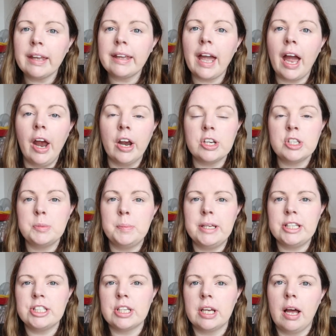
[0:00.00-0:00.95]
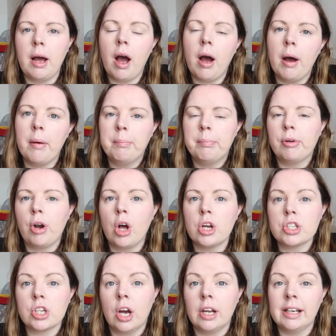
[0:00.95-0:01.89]
get her speech
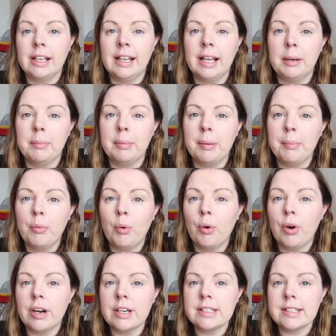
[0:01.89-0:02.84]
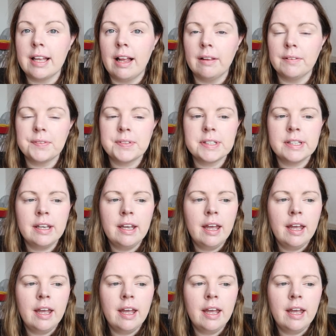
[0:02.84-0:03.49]
brought on a little bit more ourselves.